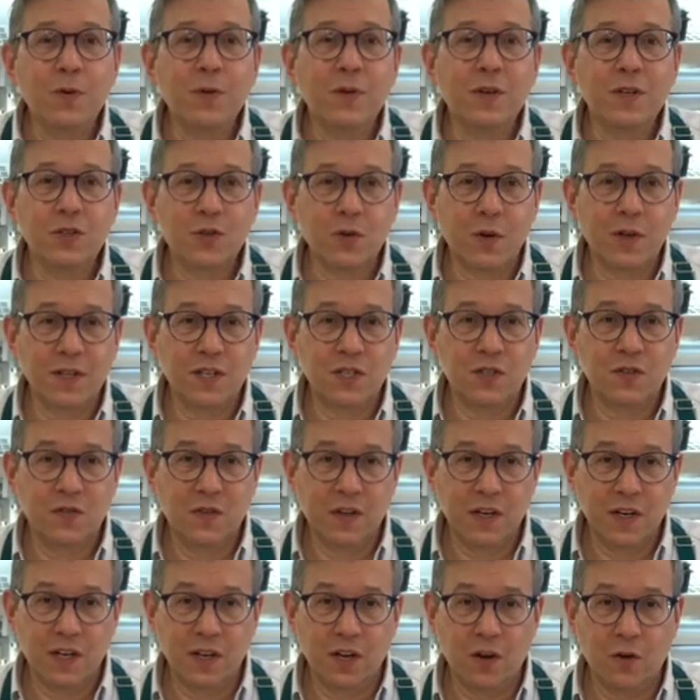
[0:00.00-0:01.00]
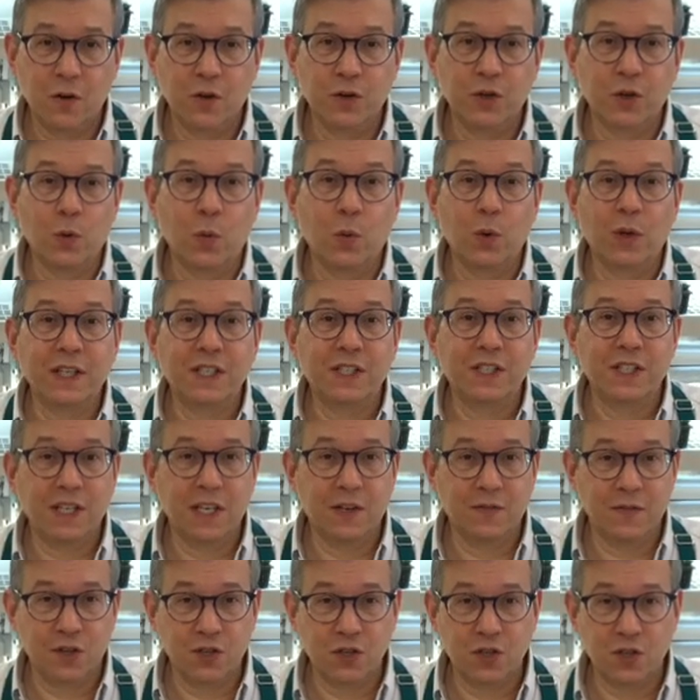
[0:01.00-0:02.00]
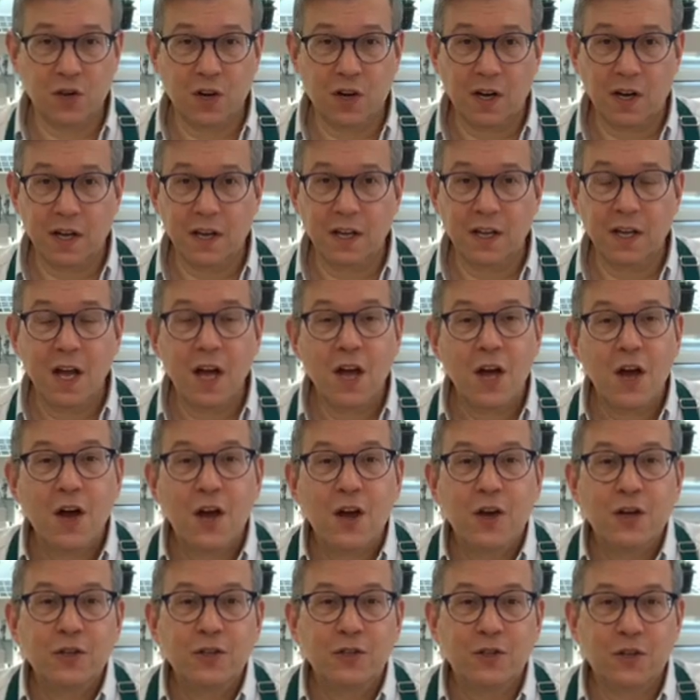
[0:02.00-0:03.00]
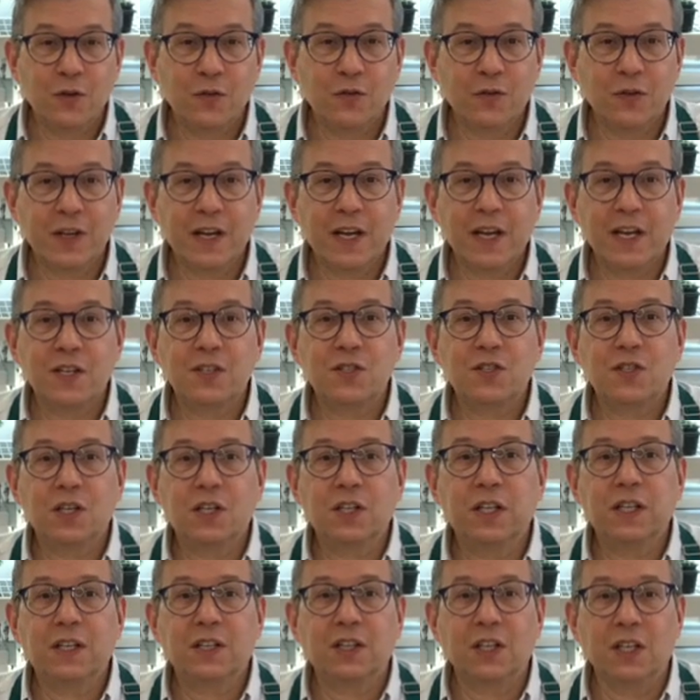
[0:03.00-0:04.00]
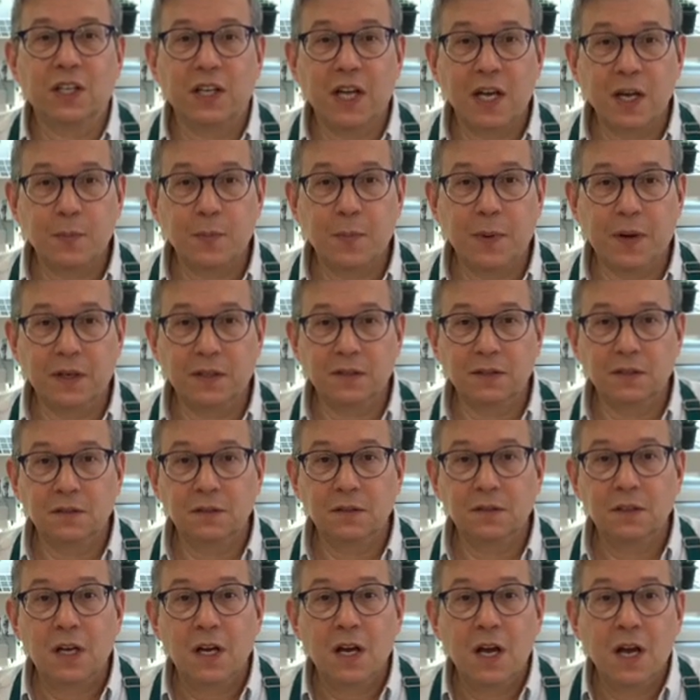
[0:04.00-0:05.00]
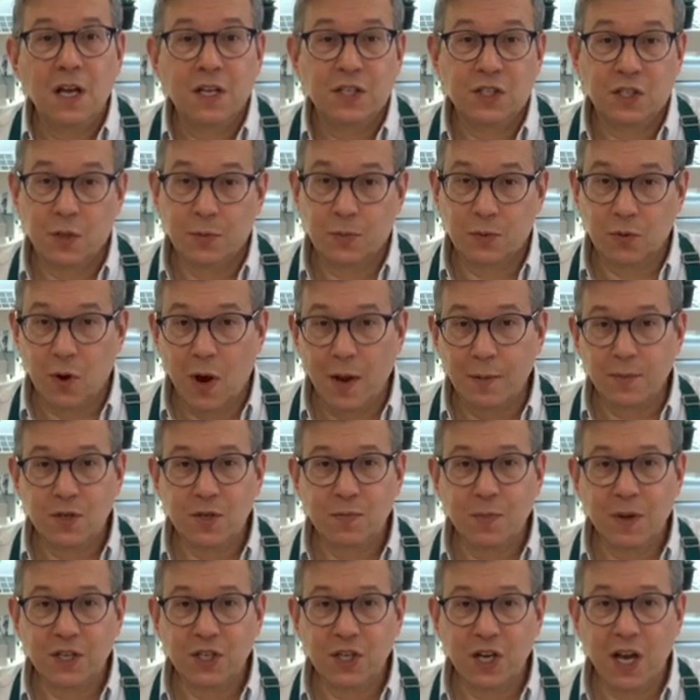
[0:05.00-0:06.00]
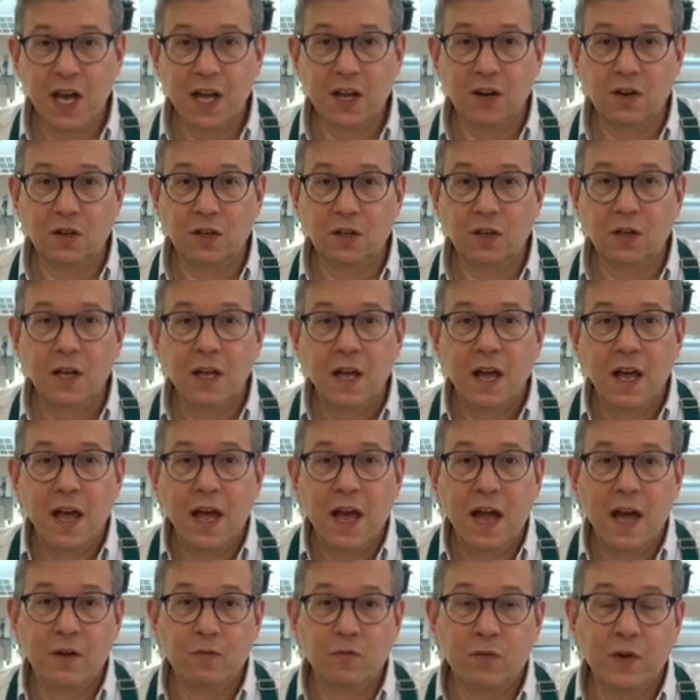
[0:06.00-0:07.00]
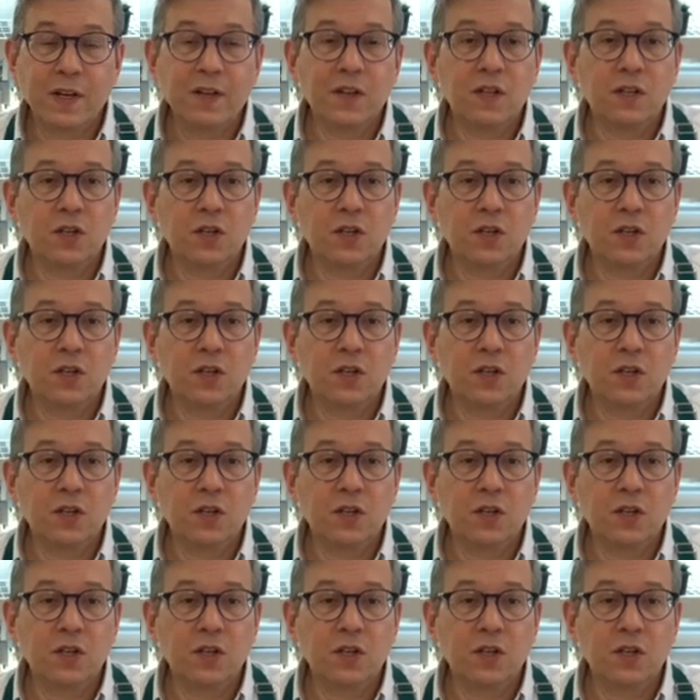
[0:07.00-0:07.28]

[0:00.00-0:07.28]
you enjoyed this video and you're willing to give it a try. Don't forget to click the like button, subscribe to my channel, and ring the